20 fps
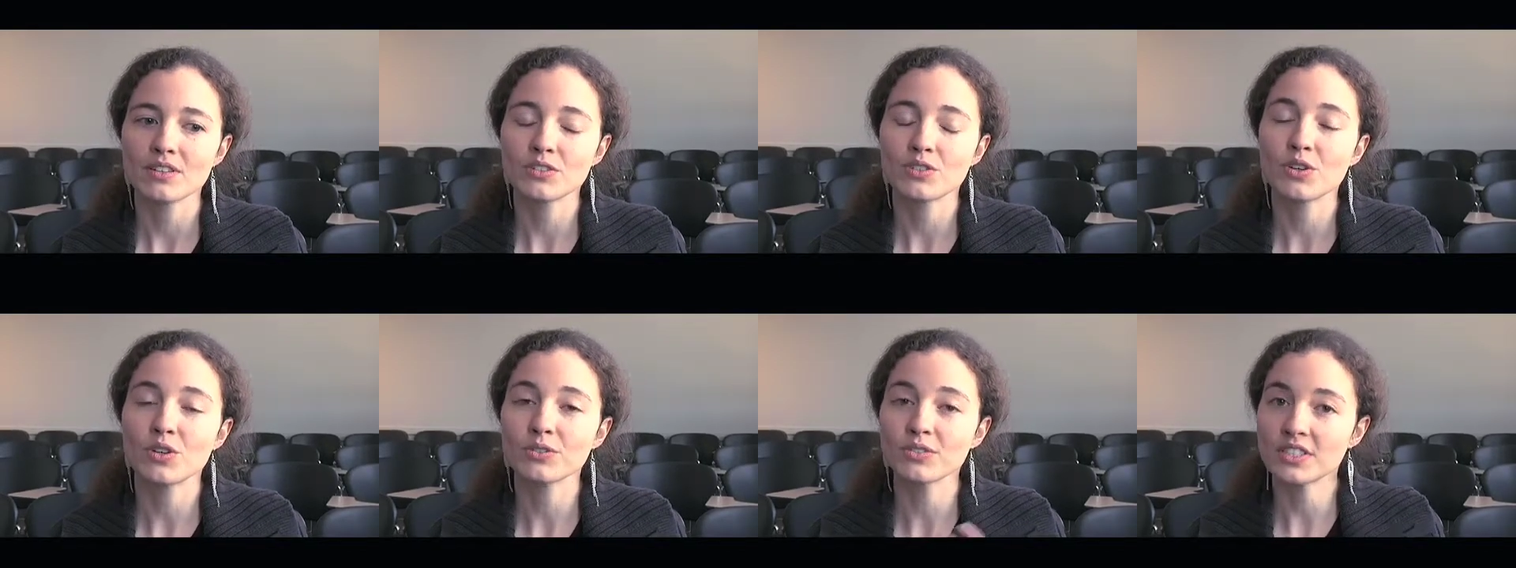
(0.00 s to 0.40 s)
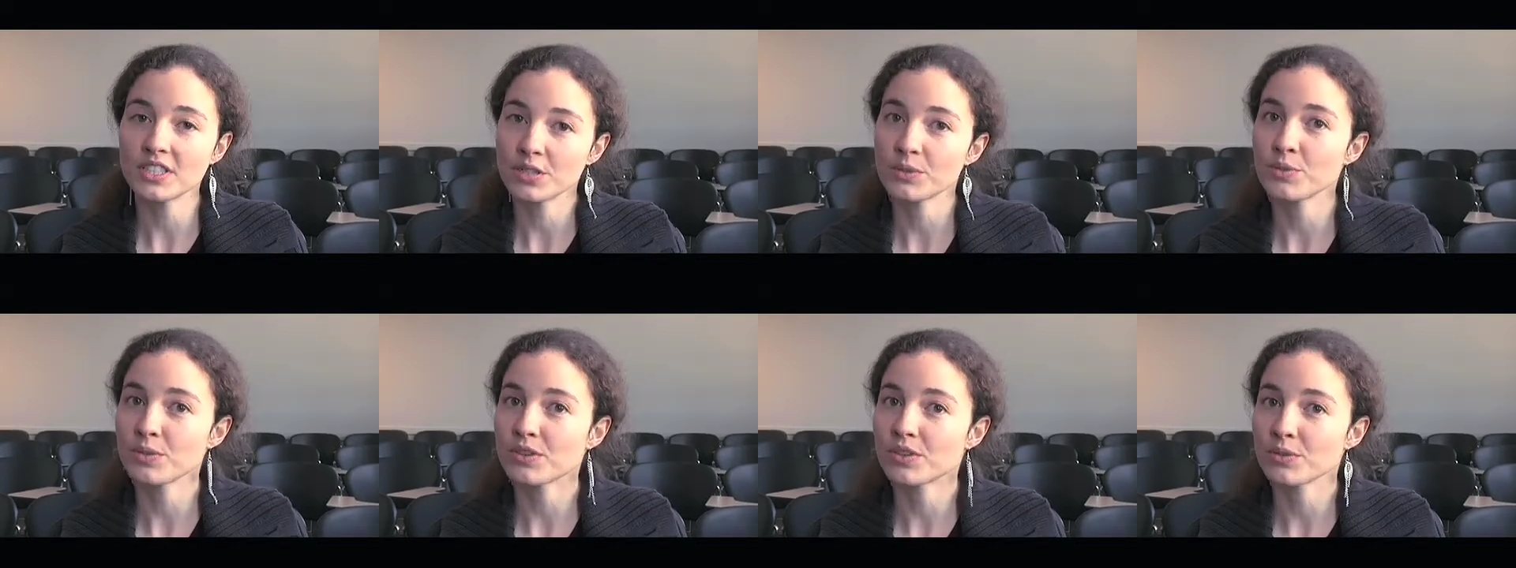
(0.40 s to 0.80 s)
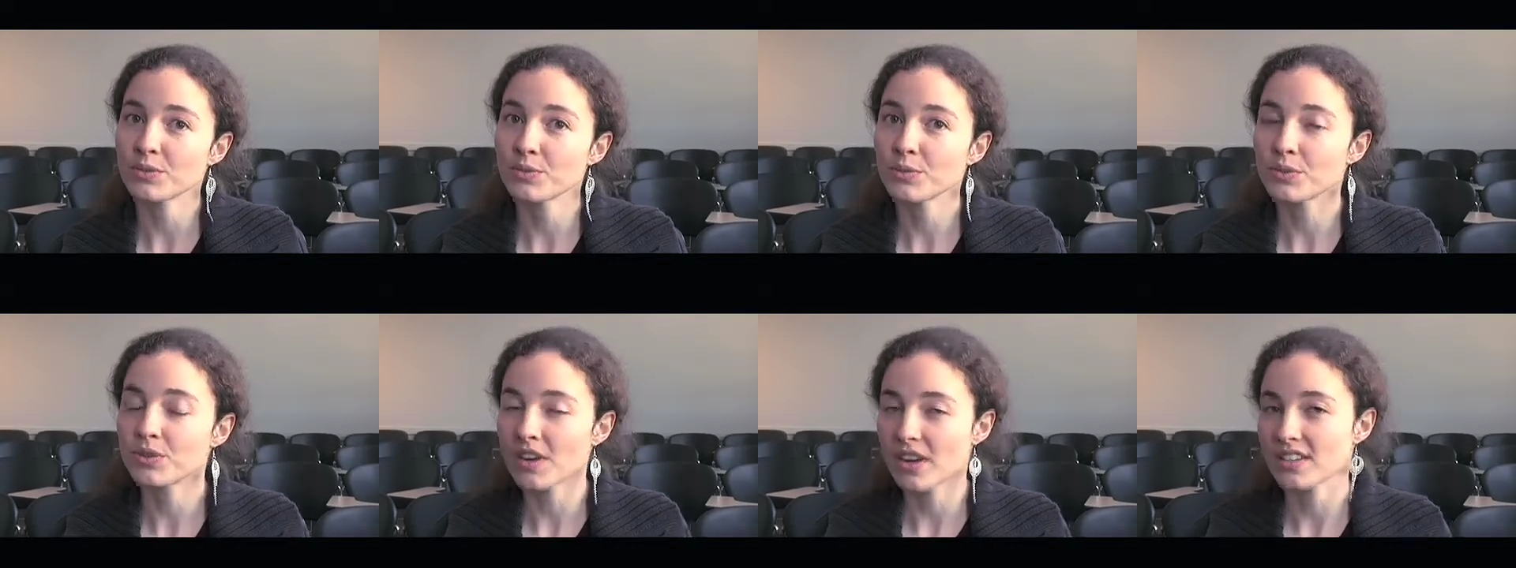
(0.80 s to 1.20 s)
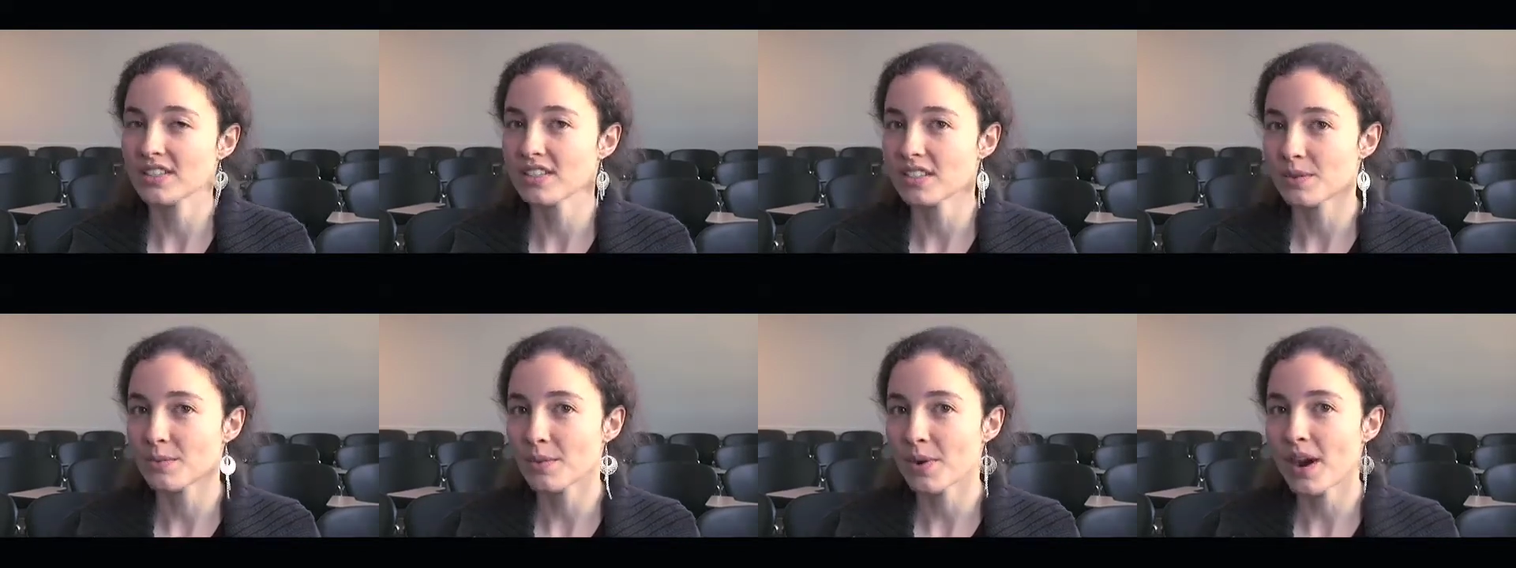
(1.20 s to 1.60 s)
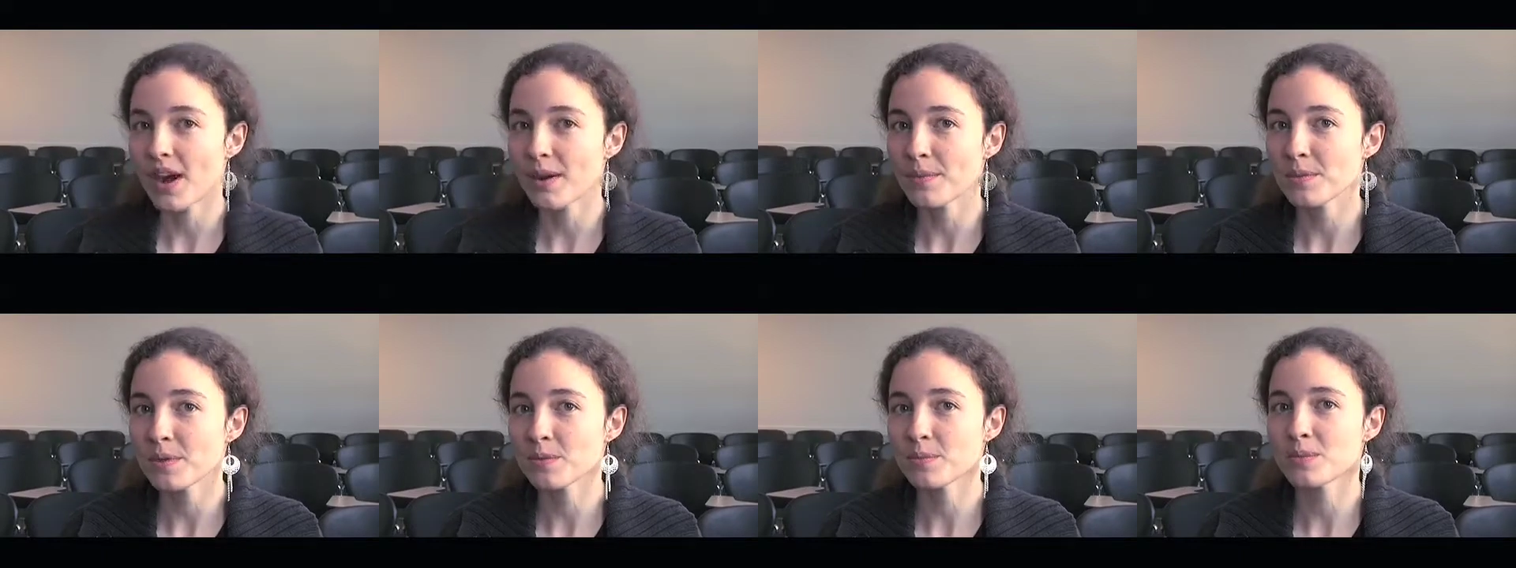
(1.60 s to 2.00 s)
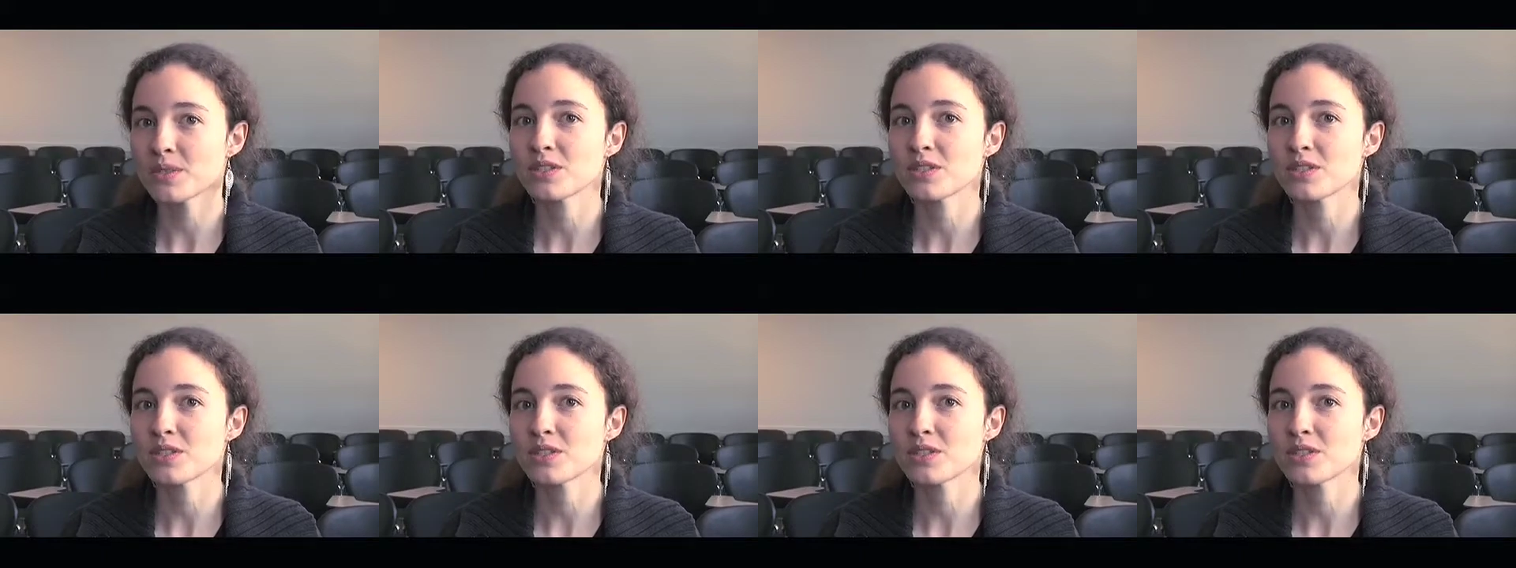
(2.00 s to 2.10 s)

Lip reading: don't deal with the root cause of the problem,